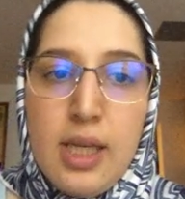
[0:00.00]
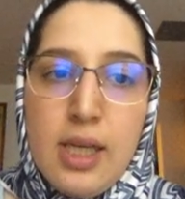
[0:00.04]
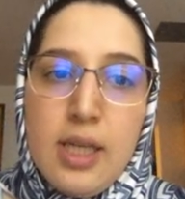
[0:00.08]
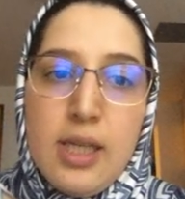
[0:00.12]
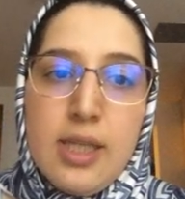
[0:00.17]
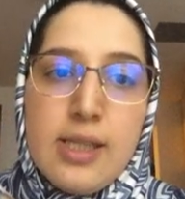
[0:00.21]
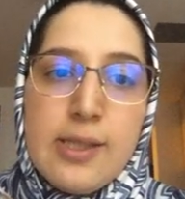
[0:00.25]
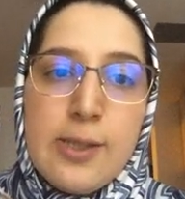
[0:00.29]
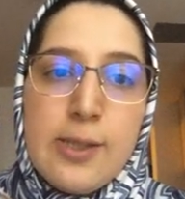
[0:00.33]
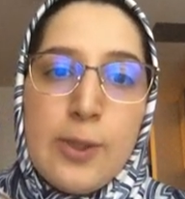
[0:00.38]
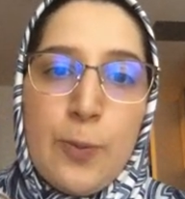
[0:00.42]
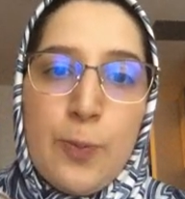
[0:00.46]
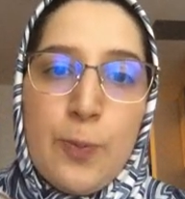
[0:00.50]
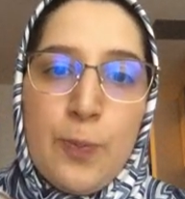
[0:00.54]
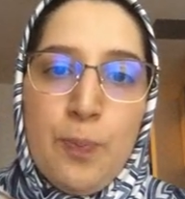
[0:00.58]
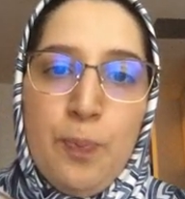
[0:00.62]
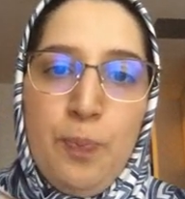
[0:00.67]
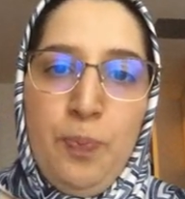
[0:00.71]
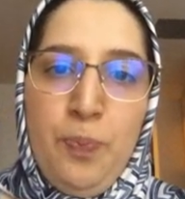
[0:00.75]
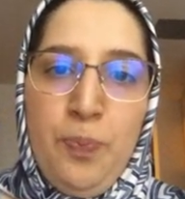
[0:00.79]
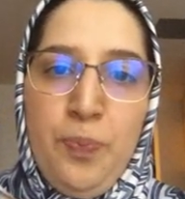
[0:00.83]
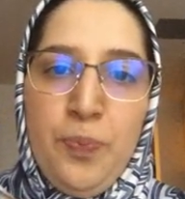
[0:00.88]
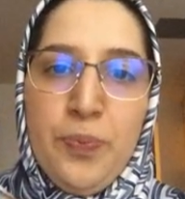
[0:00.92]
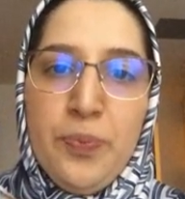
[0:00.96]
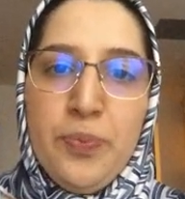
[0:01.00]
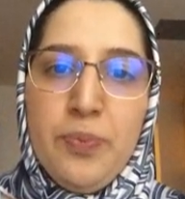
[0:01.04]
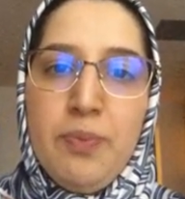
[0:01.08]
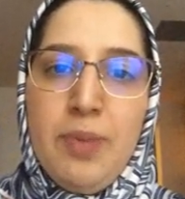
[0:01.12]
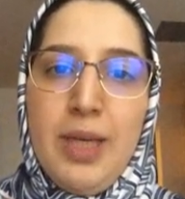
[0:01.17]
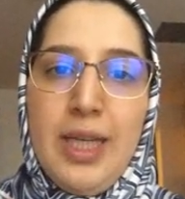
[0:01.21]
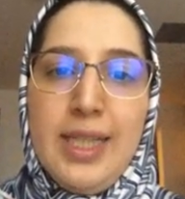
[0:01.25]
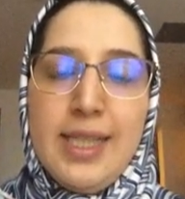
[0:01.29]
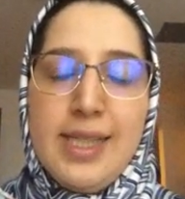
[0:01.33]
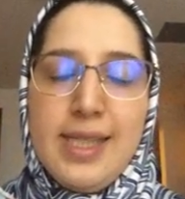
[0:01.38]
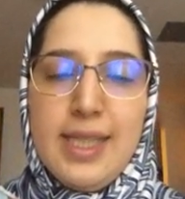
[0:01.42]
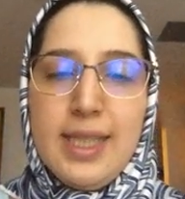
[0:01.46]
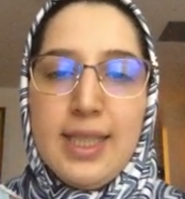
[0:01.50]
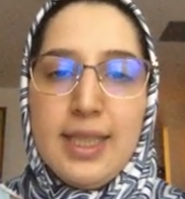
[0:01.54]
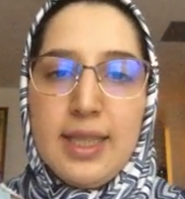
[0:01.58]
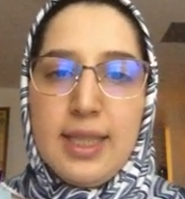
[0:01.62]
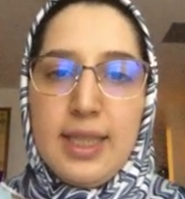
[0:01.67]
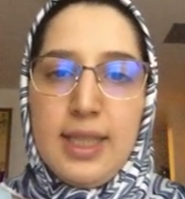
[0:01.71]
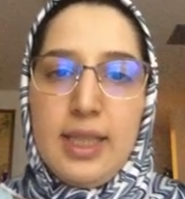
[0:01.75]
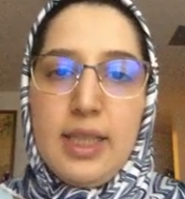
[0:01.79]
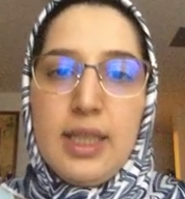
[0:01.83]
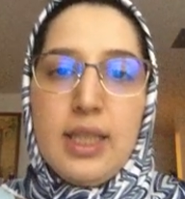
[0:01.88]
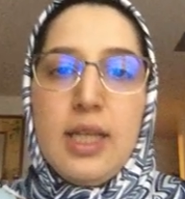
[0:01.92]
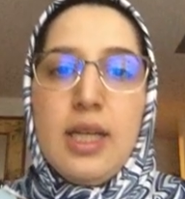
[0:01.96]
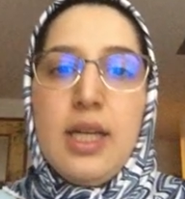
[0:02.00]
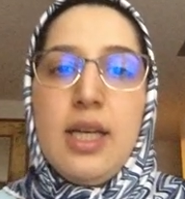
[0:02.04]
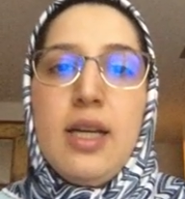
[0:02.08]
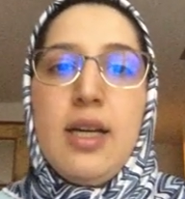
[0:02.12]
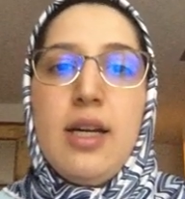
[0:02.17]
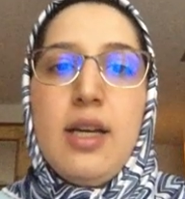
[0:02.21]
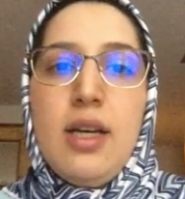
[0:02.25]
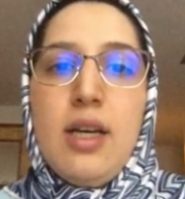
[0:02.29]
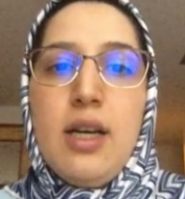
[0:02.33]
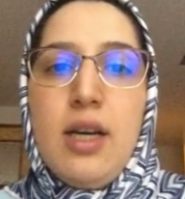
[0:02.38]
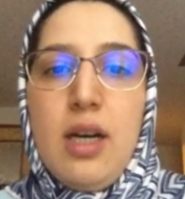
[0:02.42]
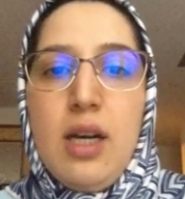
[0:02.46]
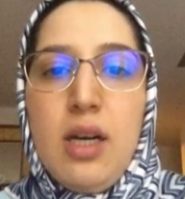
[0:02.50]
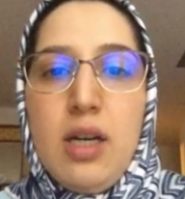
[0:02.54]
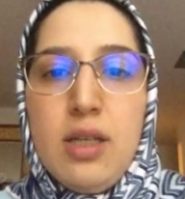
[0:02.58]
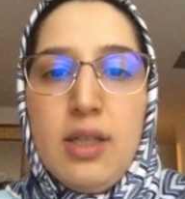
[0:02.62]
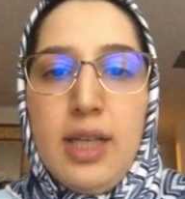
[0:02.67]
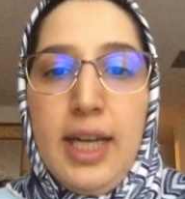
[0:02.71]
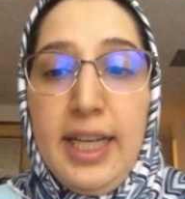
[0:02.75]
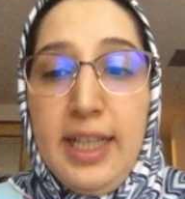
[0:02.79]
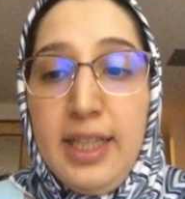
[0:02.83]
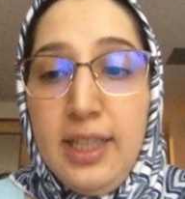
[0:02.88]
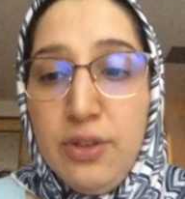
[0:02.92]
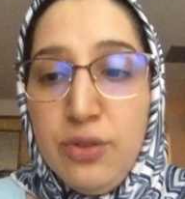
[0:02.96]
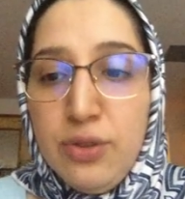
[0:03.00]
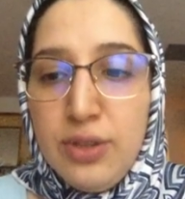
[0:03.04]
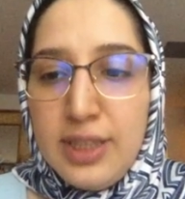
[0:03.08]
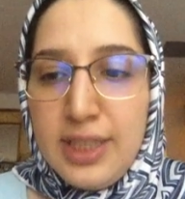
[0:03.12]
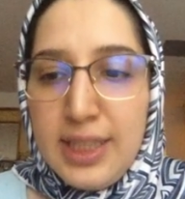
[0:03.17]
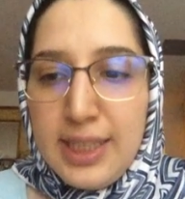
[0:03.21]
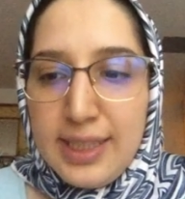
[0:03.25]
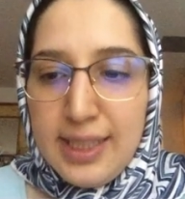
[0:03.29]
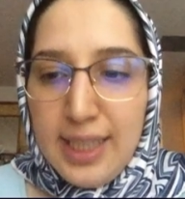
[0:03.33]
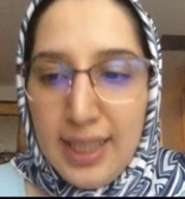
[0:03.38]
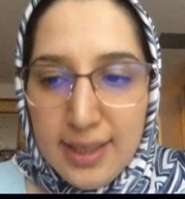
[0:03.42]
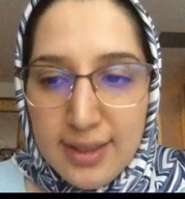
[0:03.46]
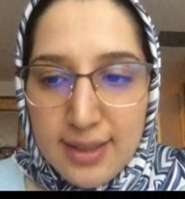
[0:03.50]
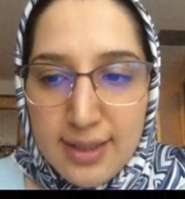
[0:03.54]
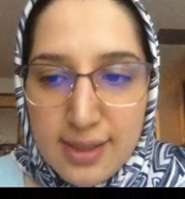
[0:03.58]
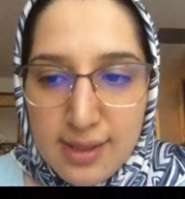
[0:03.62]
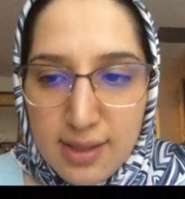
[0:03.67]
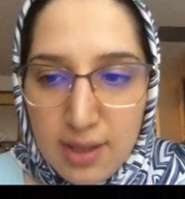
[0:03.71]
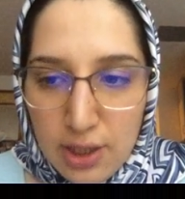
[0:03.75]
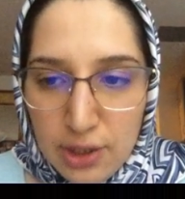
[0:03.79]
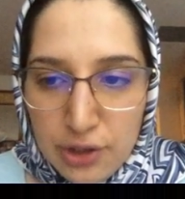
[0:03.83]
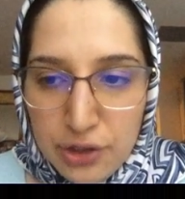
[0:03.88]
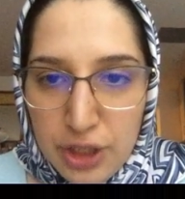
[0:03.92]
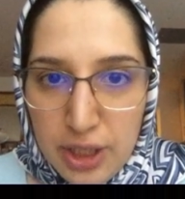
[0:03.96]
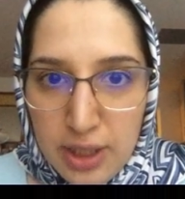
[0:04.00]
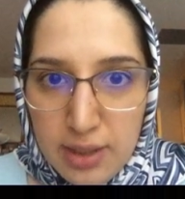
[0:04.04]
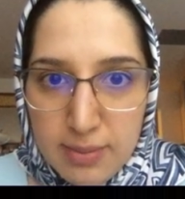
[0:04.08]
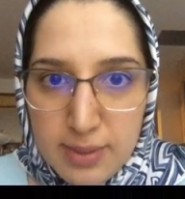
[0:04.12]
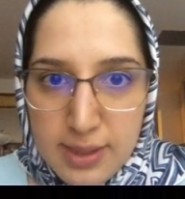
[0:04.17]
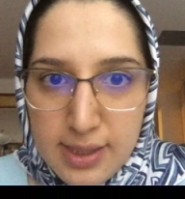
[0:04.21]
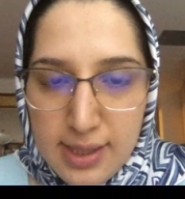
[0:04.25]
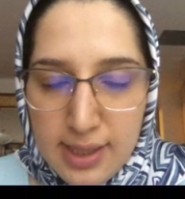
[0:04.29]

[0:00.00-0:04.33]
So basically, I need to detect these large elements.